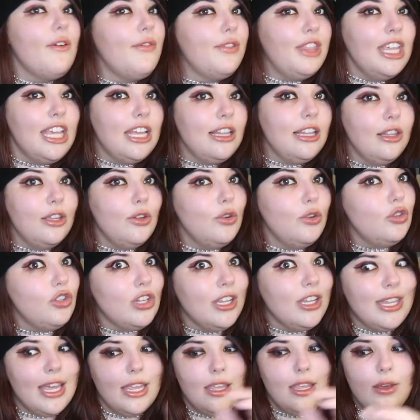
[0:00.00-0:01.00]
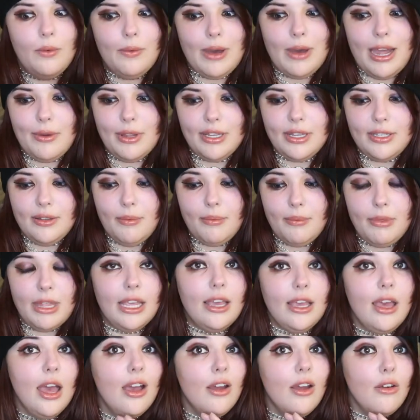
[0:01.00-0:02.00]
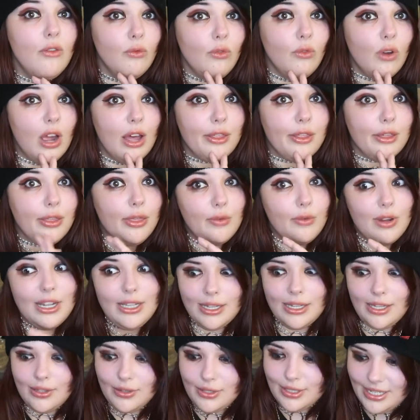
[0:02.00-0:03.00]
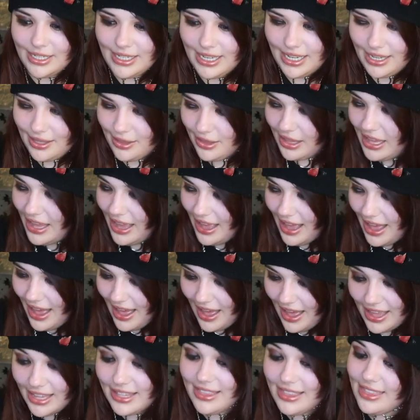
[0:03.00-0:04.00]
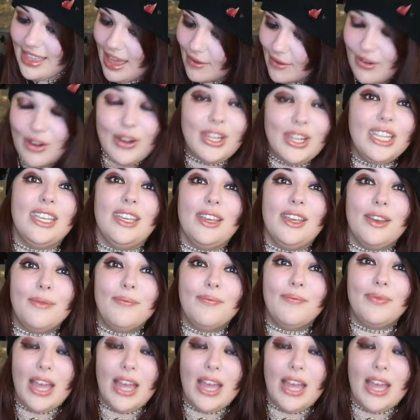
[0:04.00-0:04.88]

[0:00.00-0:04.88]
off the illusion that you're wearing something rather thrilly underneath. They're very cute.